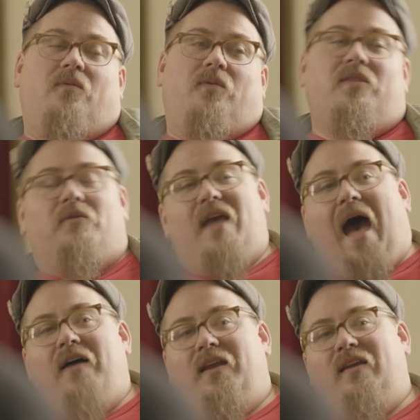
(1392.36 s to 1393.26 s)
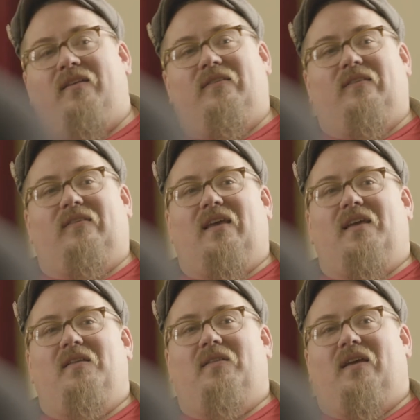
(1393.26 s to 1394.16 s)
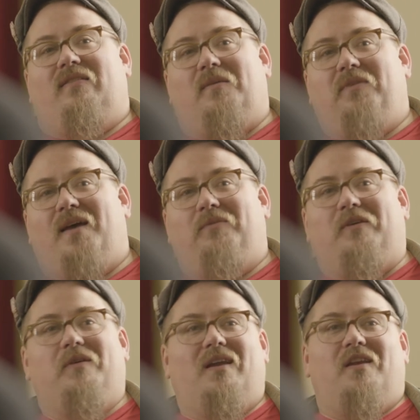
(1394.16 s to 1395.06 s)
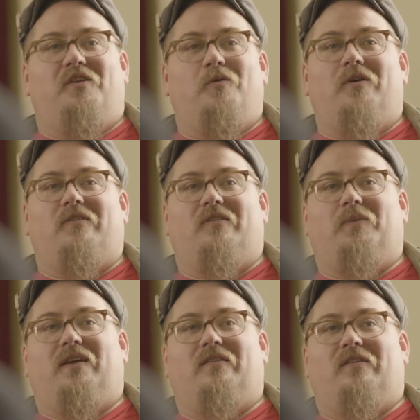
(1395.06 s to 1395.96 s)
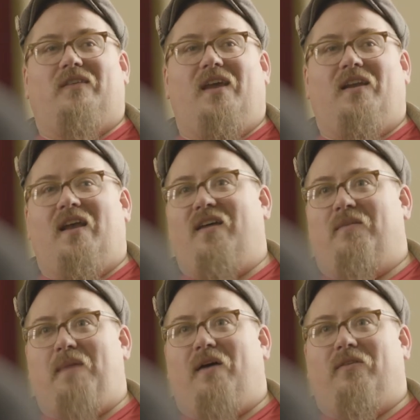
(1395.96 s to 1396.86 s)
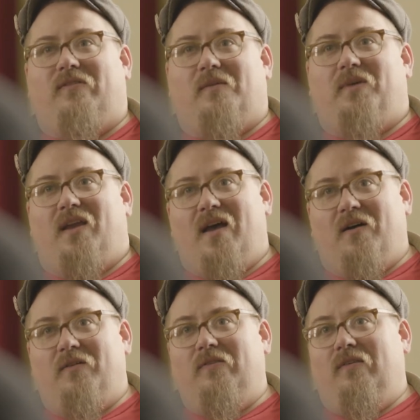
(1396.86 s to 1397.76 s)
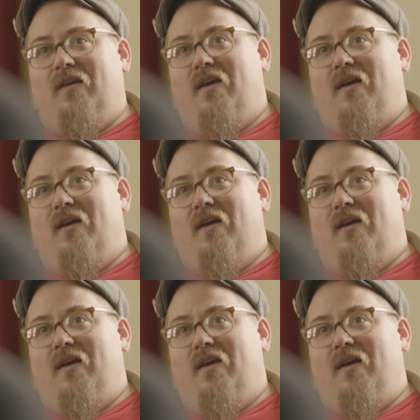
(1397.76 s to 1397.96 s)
When the reality is that like sometimes you getting yours is because you're taking it out of the mouth of somebody else.